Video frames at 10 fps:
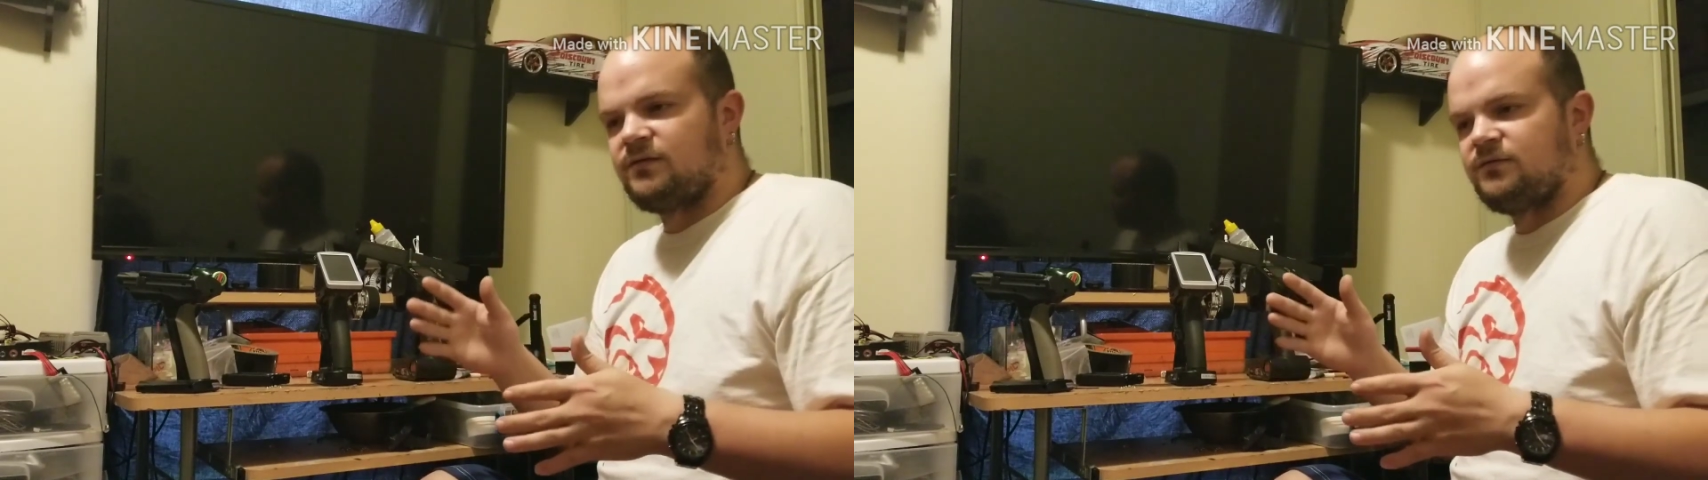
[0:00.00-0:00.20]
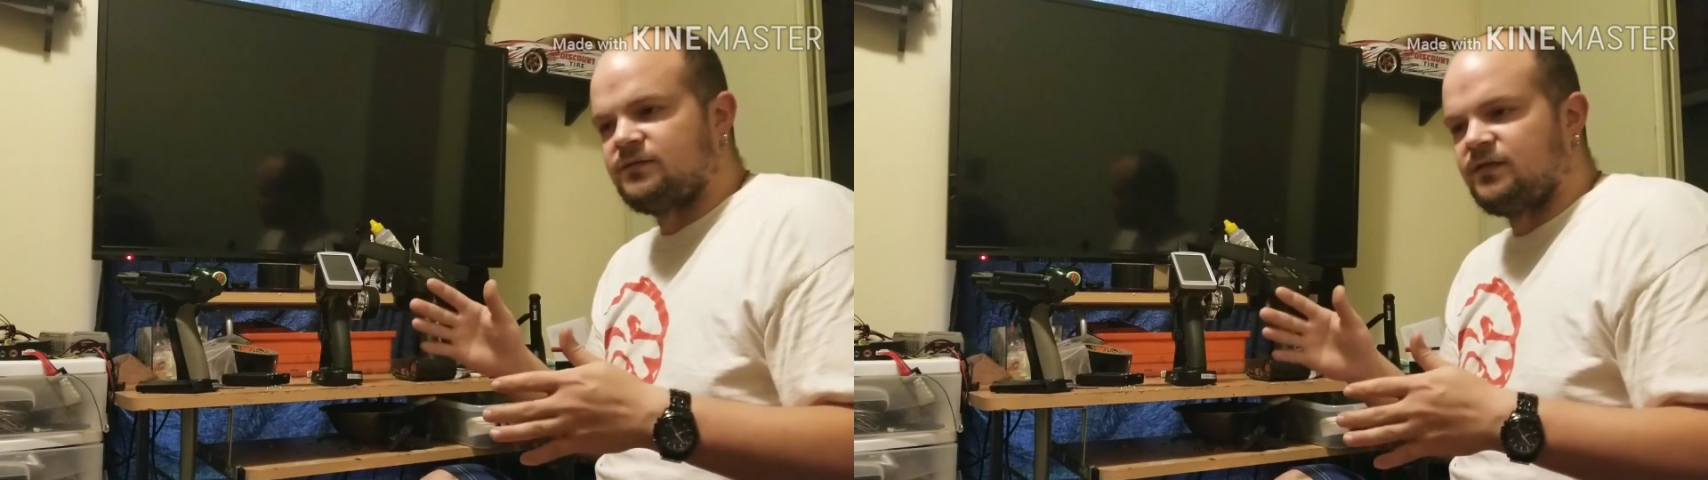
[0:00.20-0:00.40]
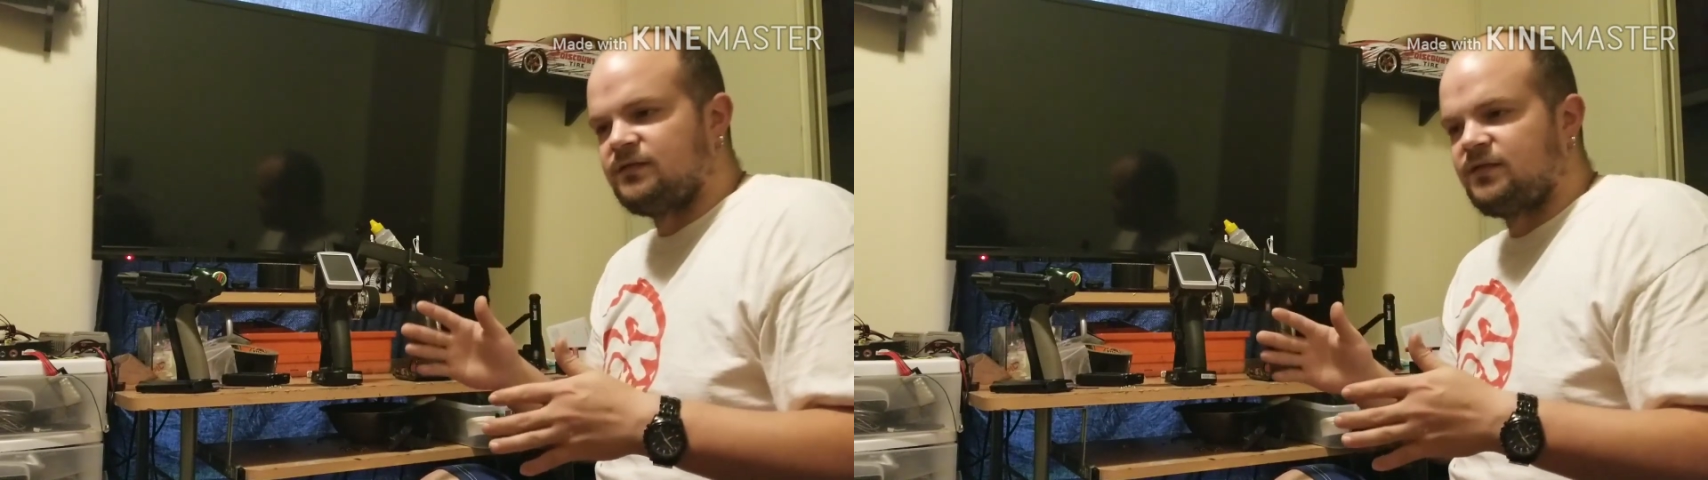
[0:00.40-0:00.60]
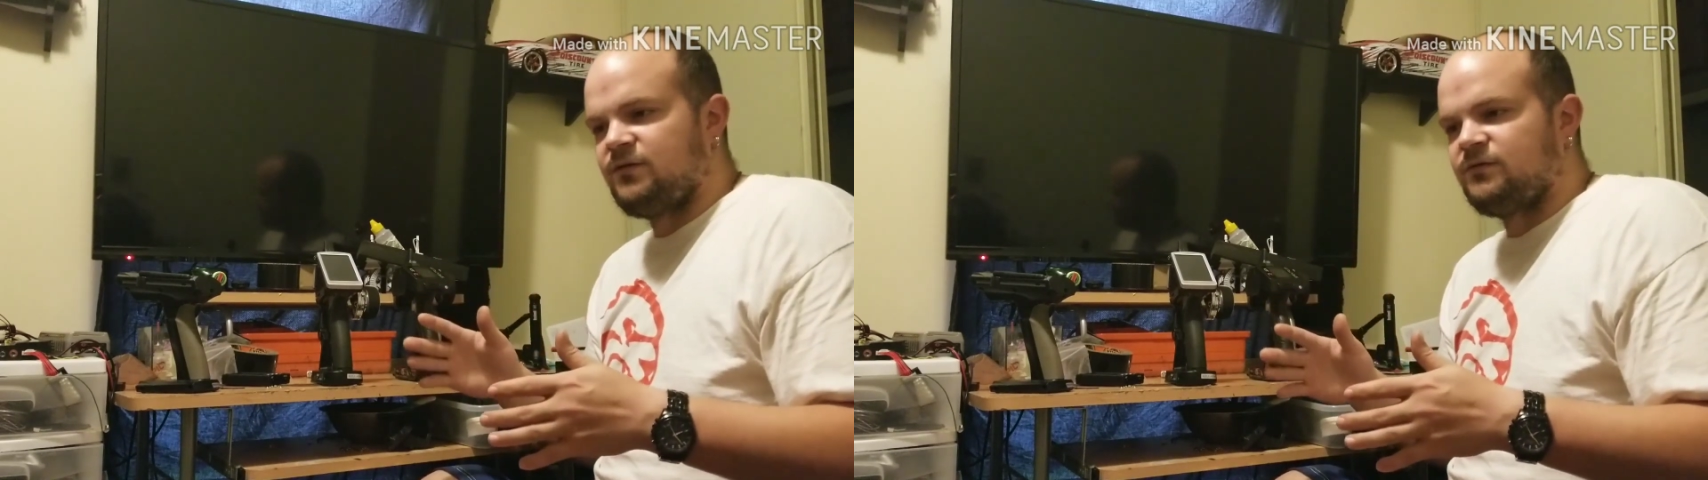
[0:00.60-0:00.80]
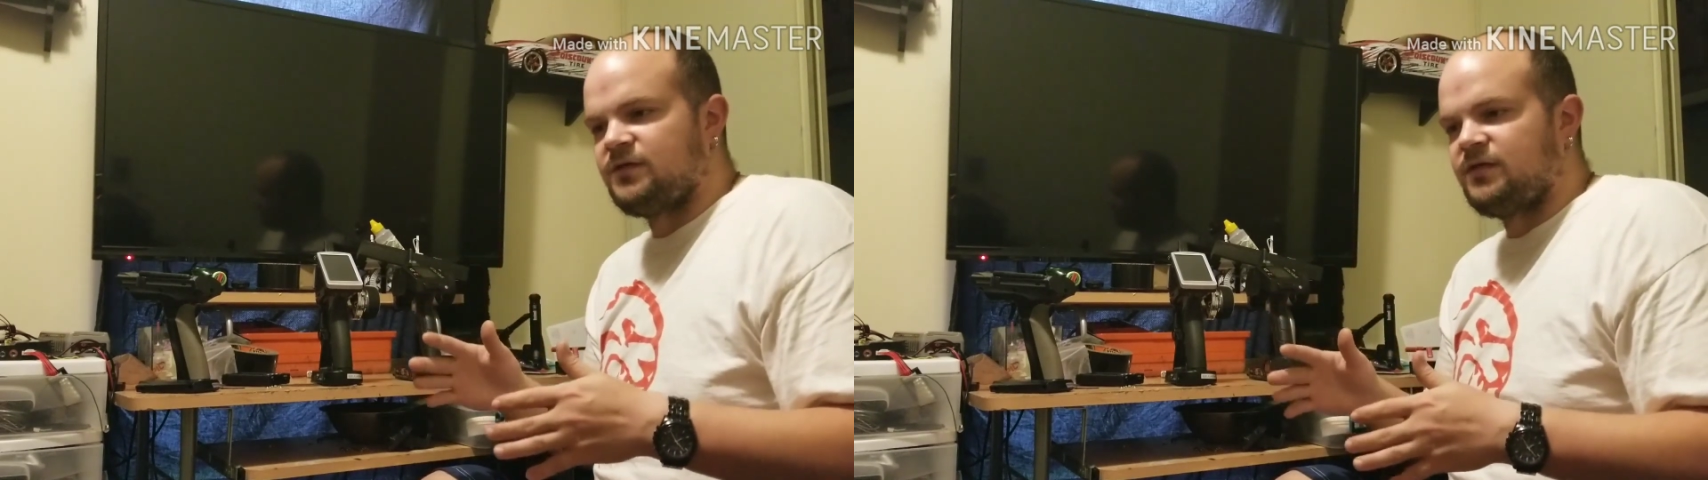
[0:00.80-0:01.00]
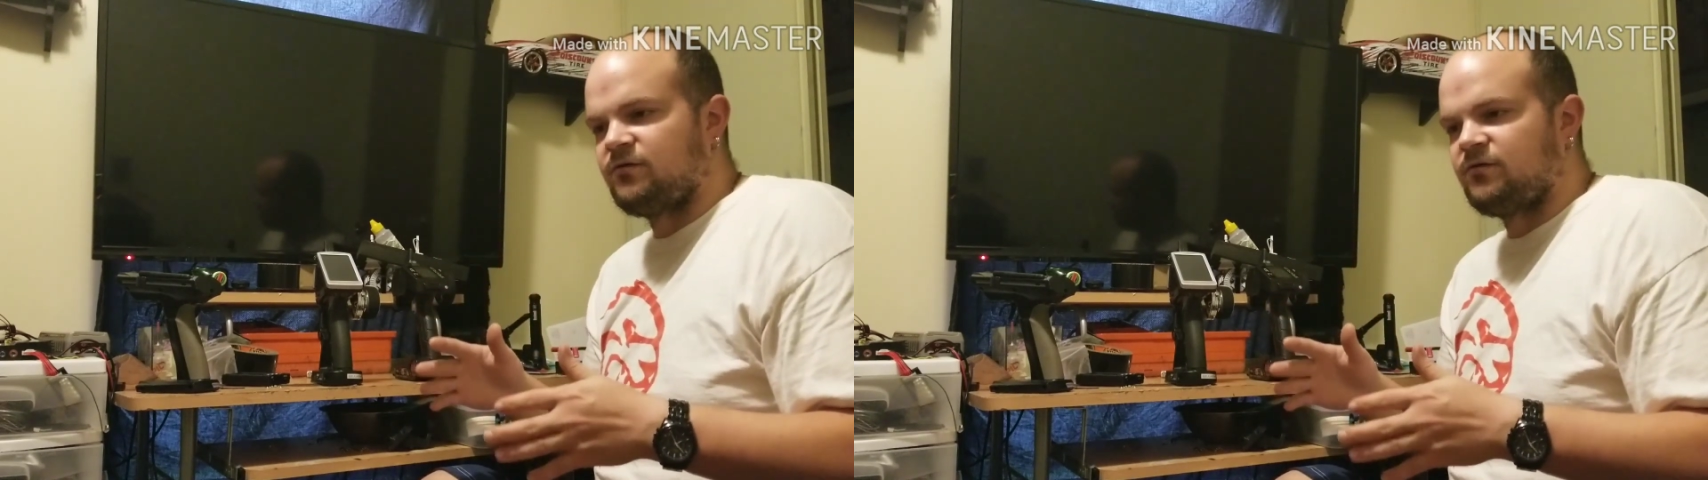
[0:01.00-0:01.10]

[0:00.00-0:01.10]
those things that you see in